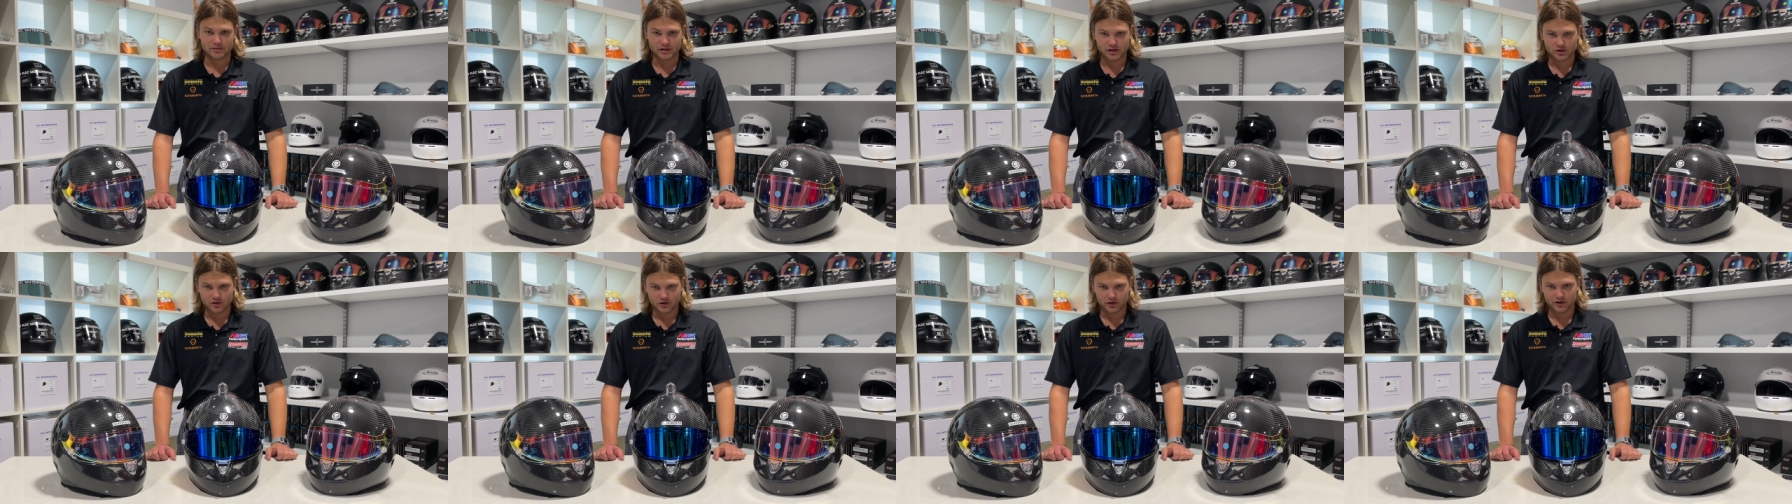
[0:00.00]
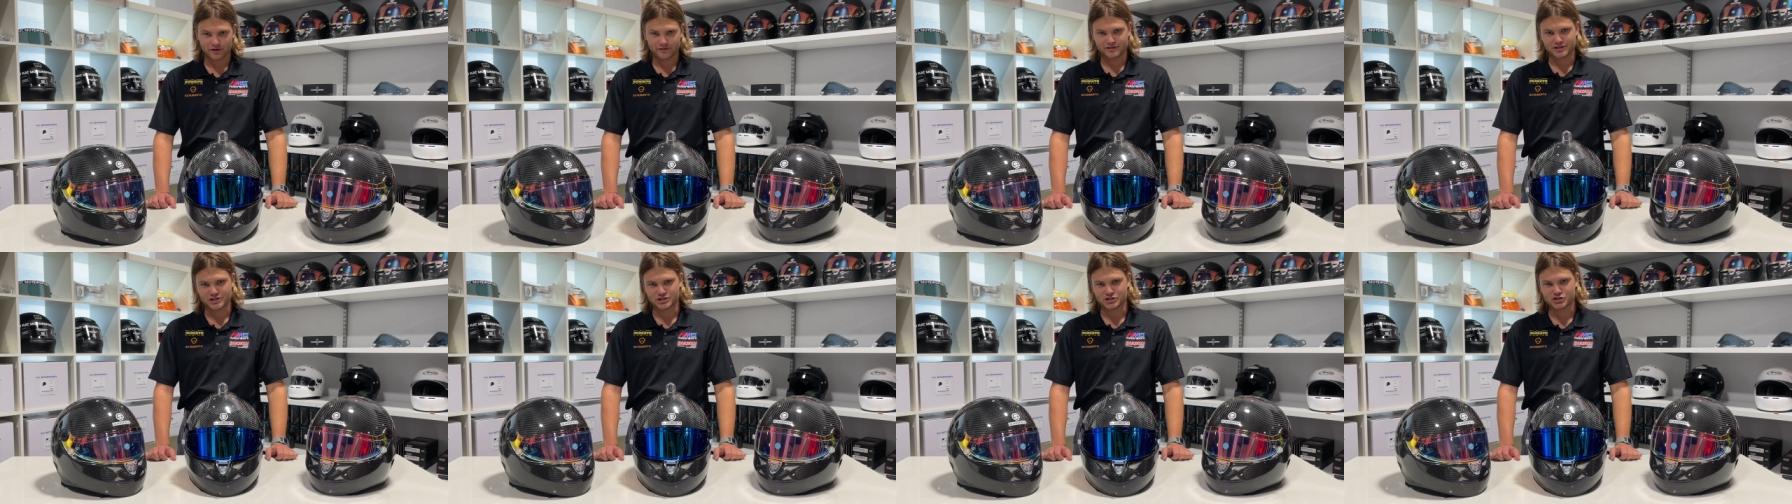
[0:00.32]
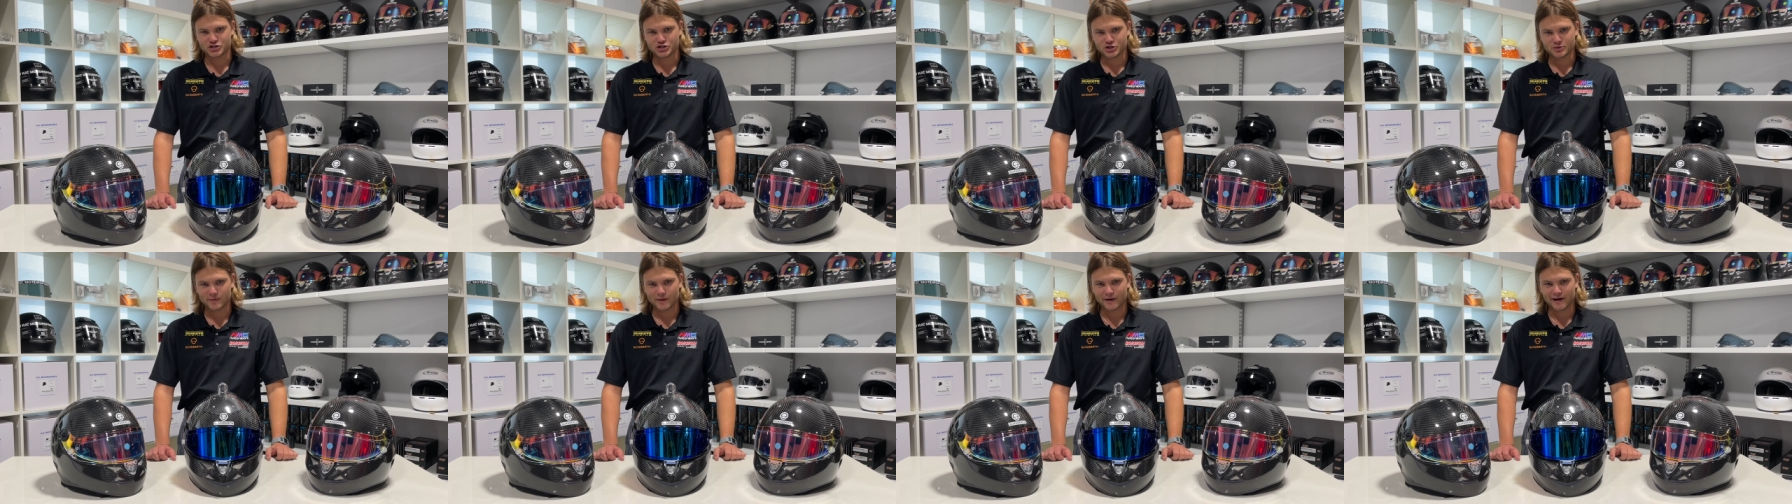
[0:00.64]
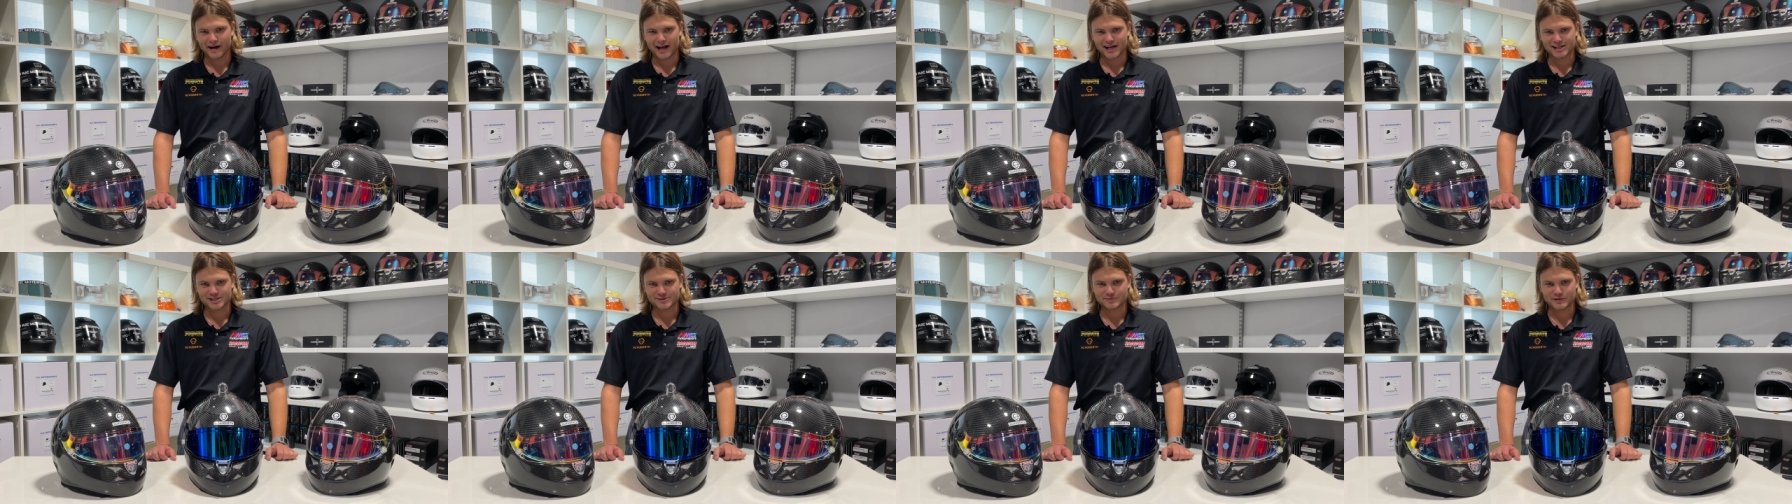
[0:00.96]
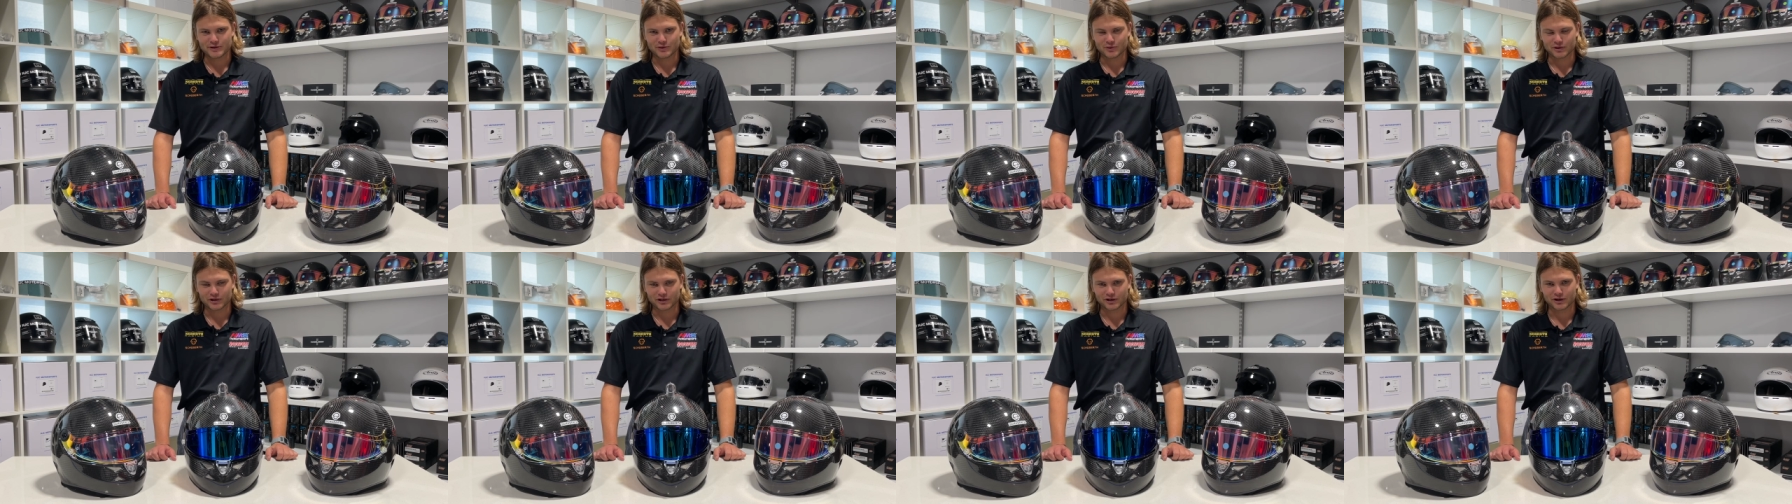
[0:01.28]
going over the Schuberth
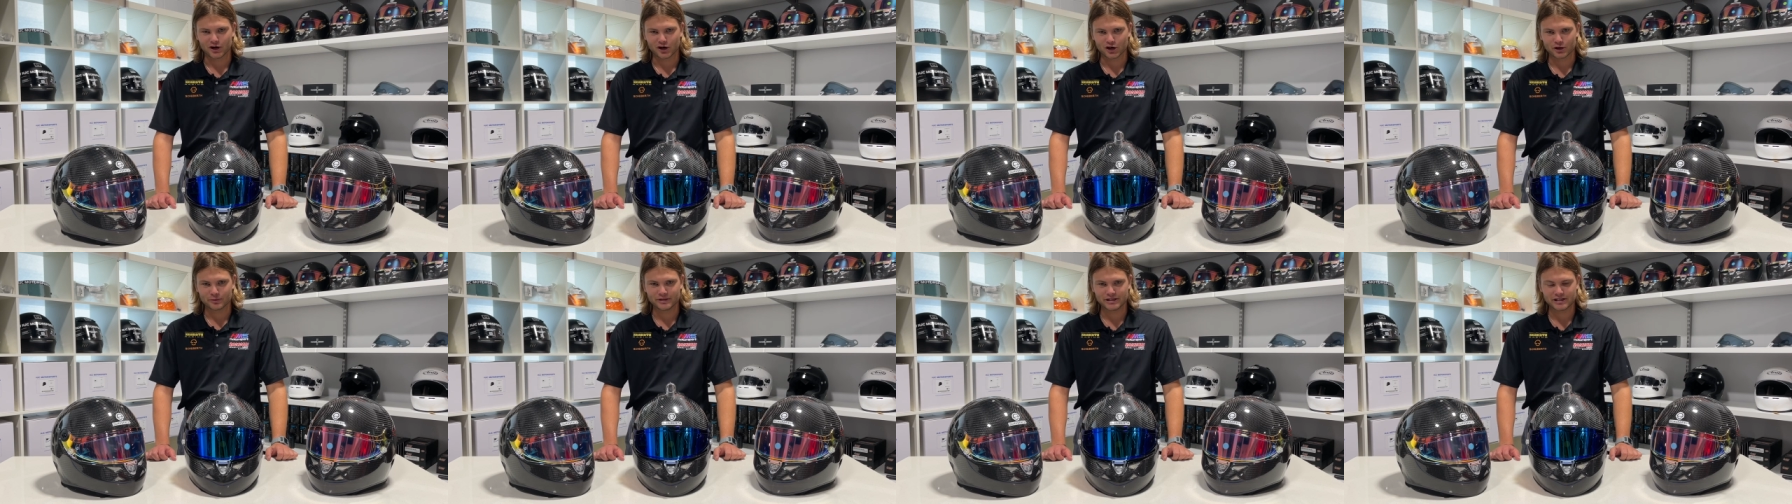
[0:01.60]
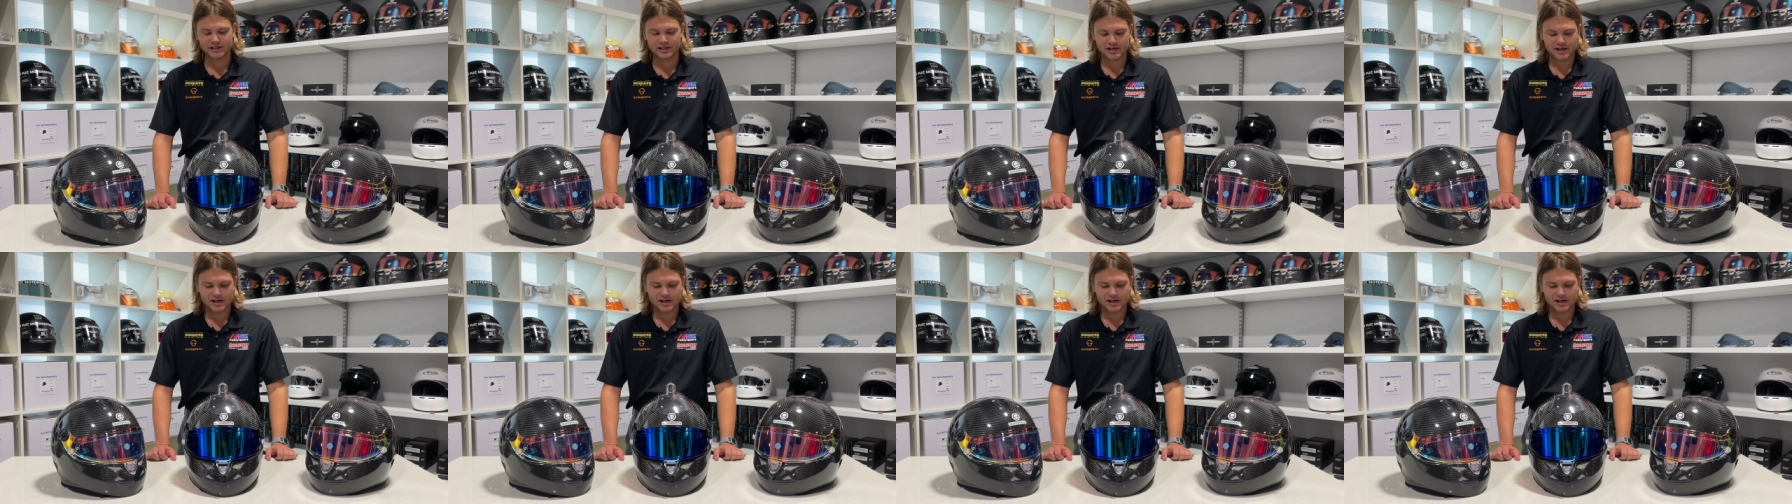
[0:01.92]
SP1 Carbon.